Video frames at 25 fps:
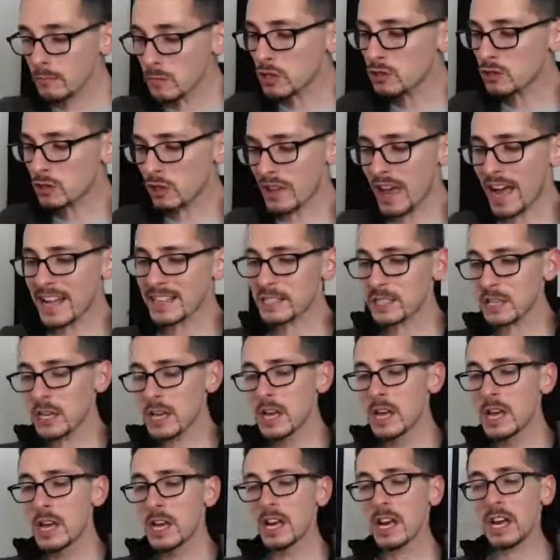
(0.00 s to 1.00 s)
So that's
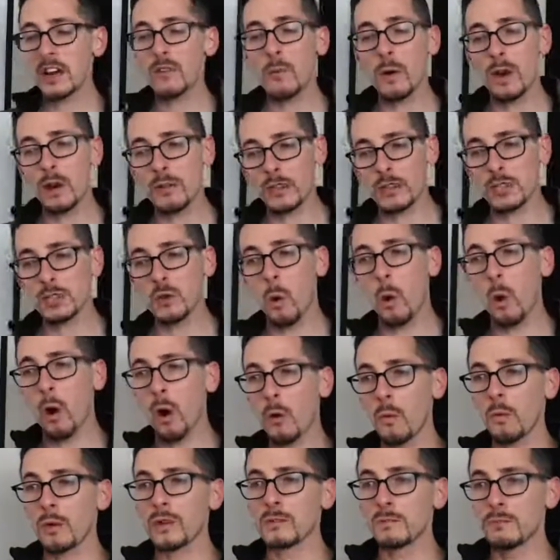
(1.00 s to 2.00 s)
kind of where this
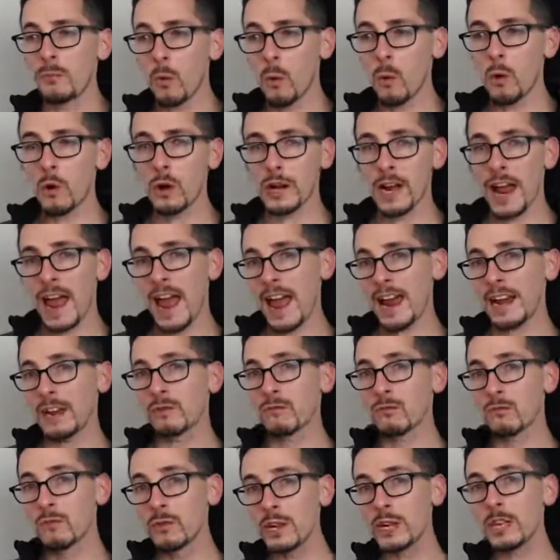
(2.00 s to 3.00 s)
all was born. And it
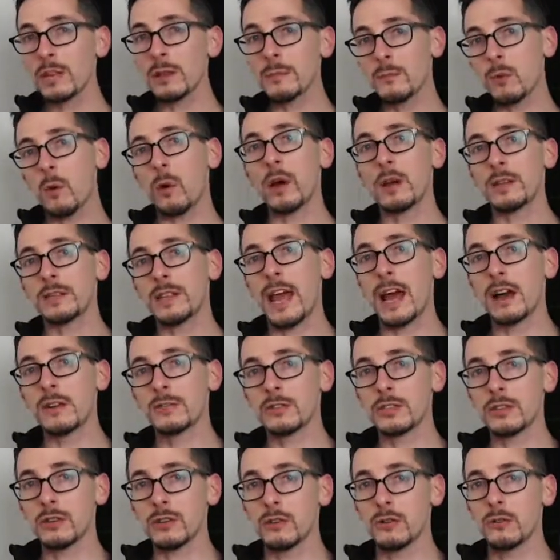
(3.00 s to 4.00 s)
really boiled down
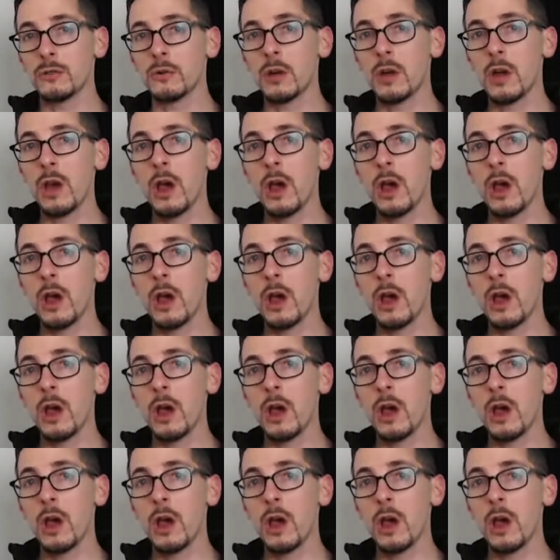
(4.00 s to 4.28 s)
to